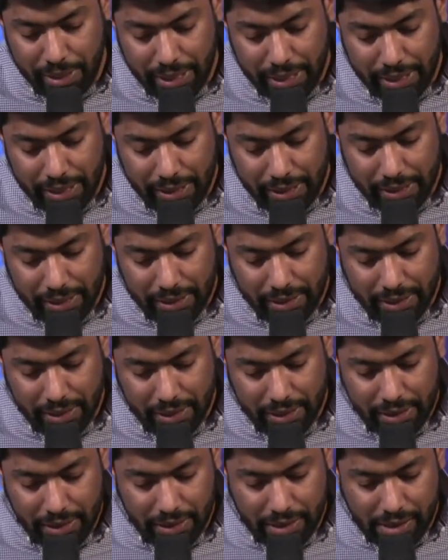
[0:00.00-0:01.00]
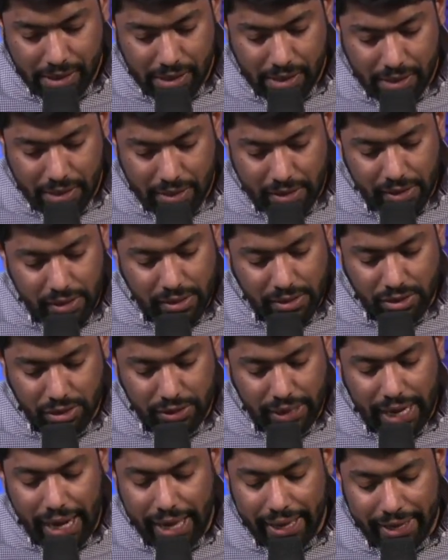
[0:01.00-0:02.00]
me
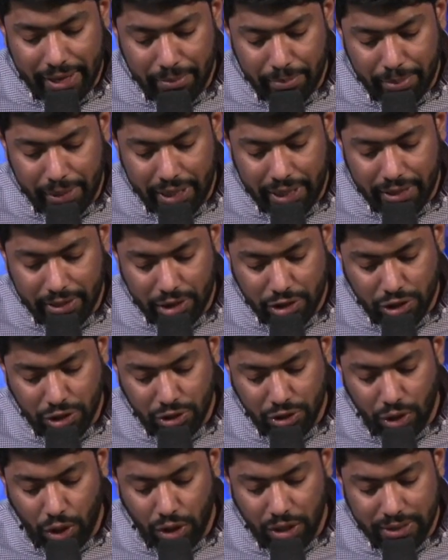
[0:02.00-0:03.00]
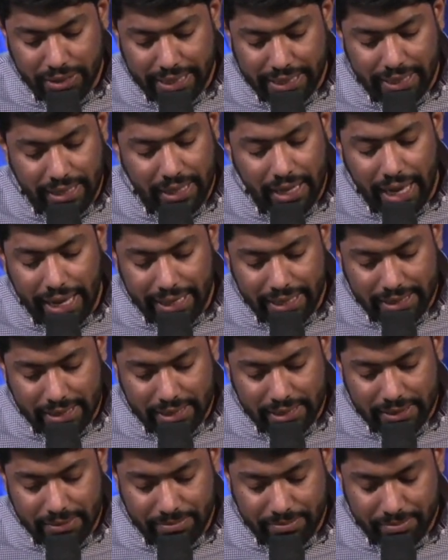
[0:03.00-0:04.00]
so that I can be the salt and
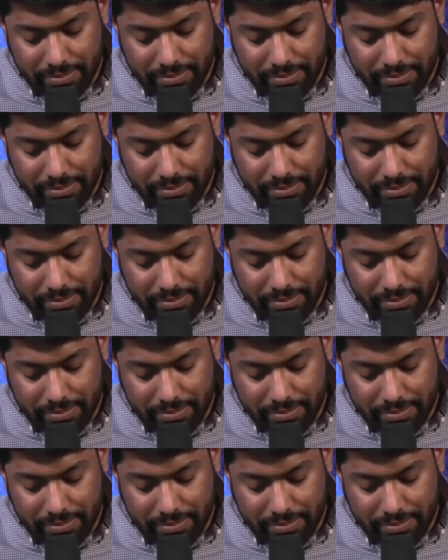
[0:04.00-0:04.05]
light